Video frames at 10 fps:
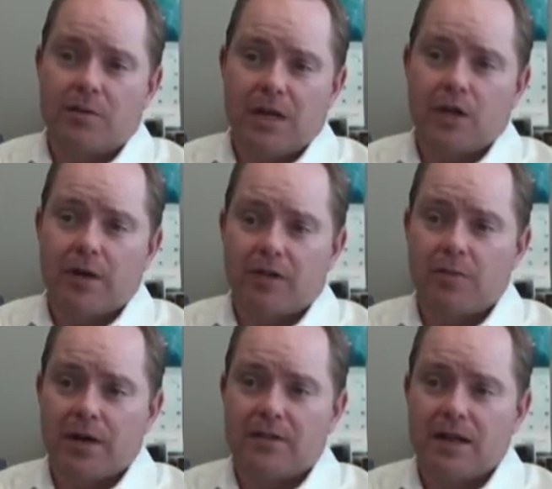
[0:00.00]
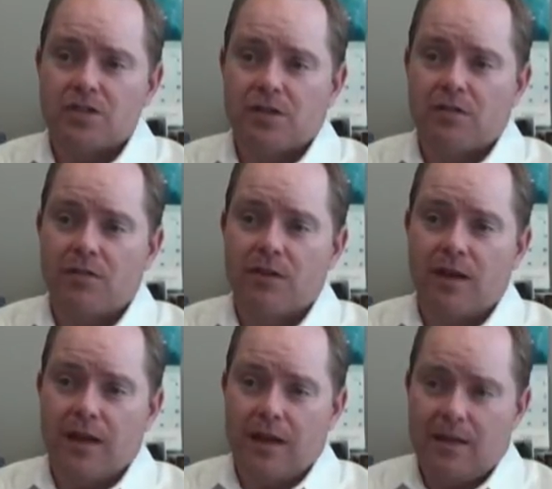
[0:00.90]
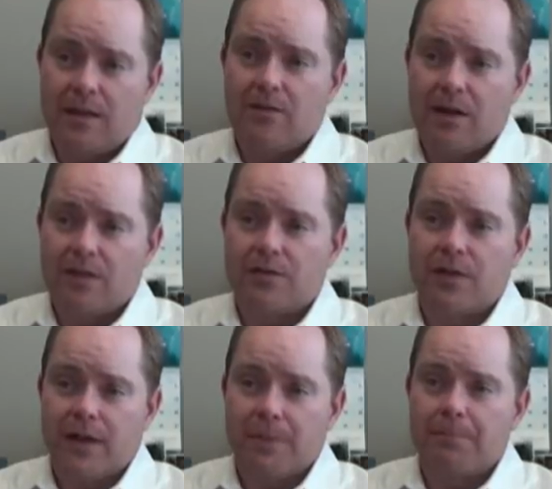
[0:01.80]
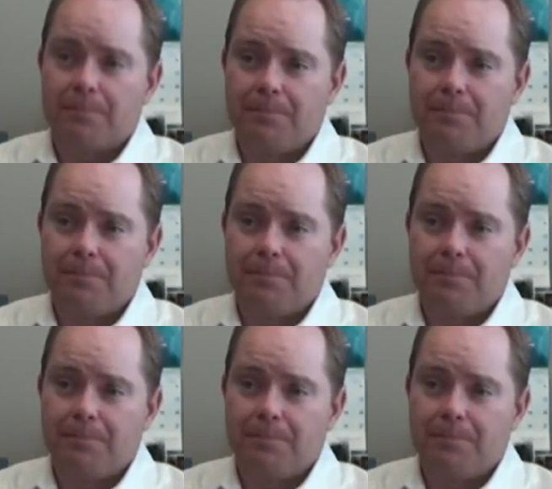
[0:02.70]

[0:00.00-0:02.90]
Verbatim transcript: to meet your expectations in the event of claim.